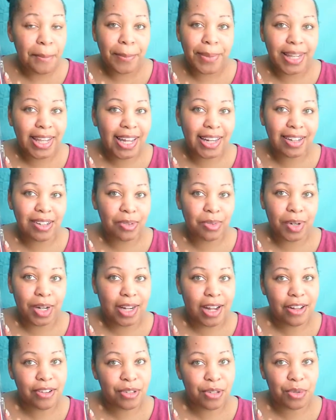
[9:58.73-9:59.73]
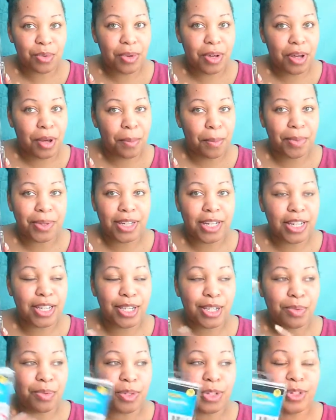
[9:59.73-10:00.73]
but that didn't work out too well
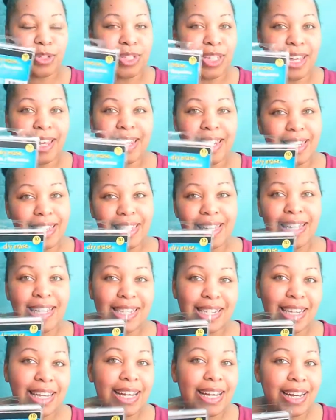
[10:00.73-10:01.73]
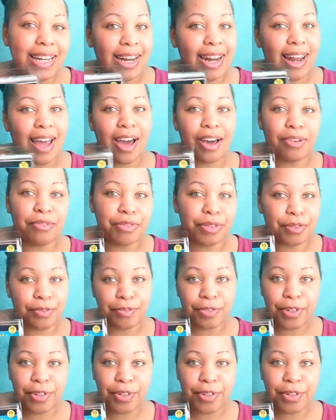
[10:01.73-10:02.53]
because when you're taking things in and out of the